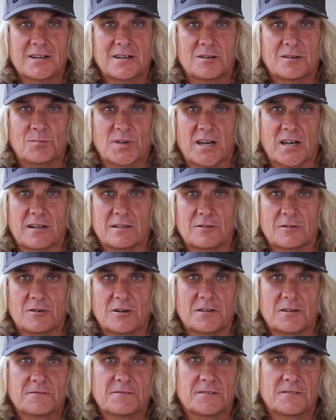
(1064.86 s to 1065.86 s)
about
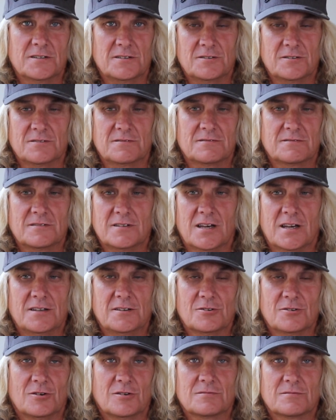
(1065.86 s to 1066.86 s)
life and
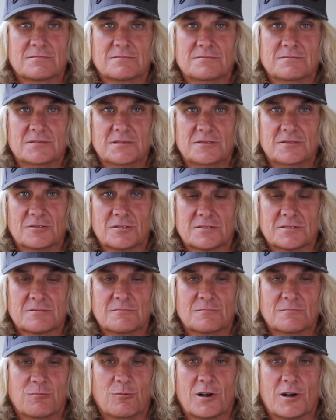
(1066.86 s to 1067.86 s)
not
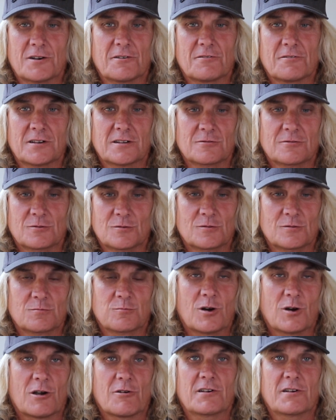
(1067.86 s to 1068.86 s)
wondering or
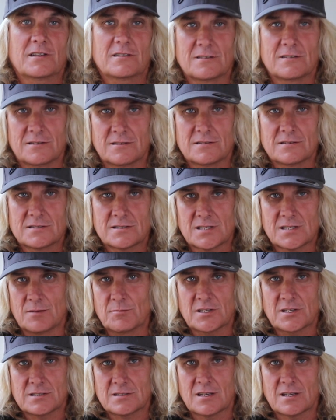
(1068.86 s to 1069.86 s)
worrying that
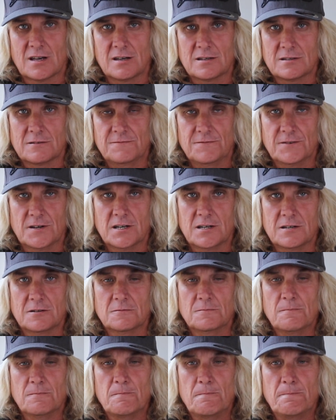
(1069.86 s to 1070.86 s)
something's going to fail.
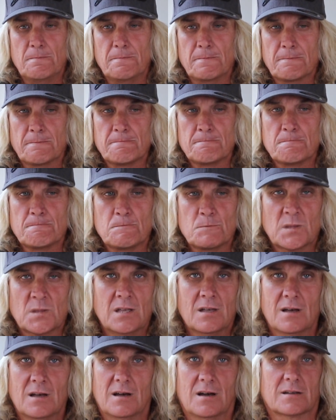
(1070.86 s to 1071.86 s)

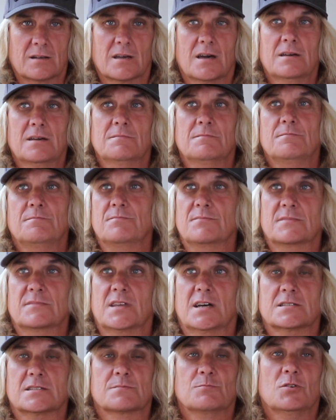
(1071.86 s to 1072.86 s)
Okay,
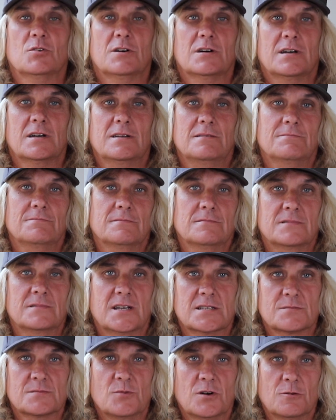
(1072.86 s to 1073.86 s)
that's my
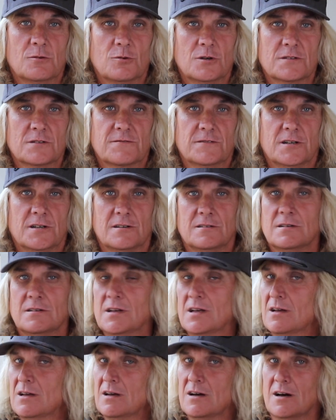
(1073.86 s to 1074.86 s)
workflow.
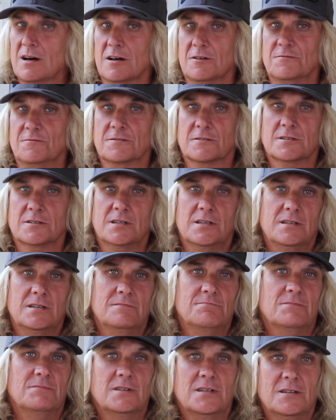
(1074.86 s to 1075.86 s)

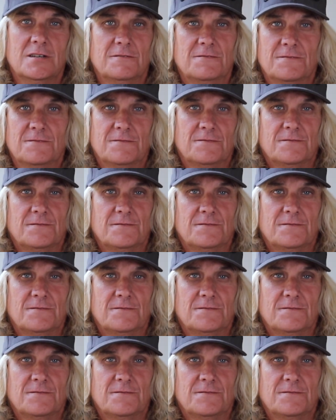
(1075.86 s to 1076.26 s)
Hopefully, if